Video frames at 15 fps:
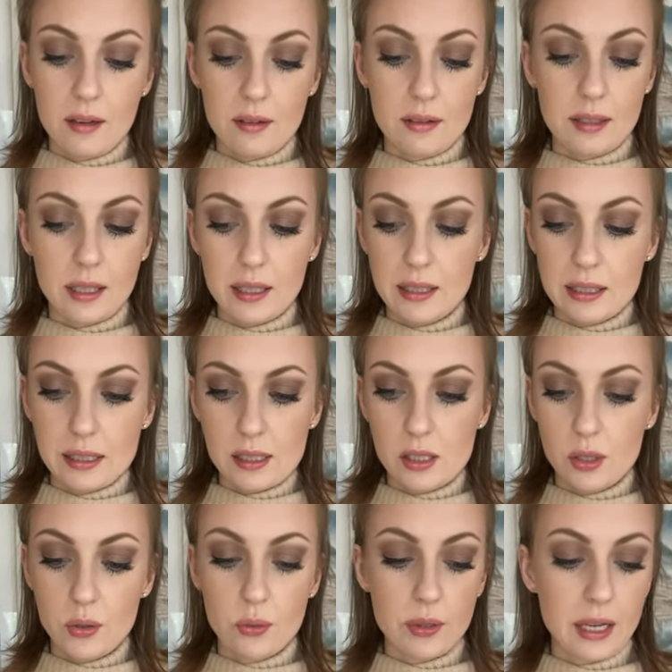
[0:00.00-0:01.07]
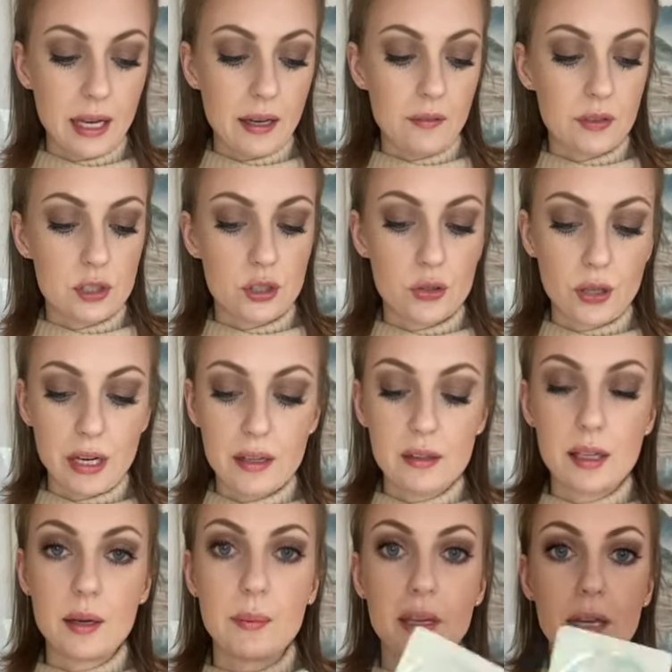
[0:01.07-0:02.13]
Nice. So we have strength
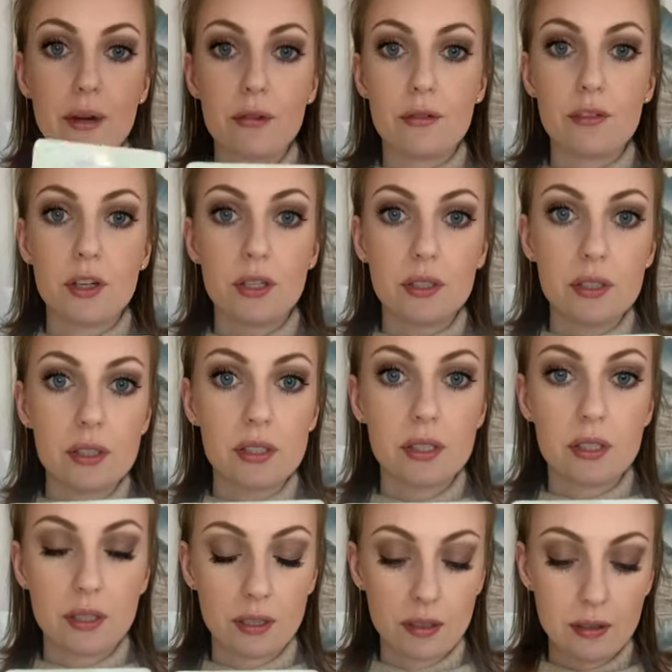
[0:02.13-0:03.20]
coming out first,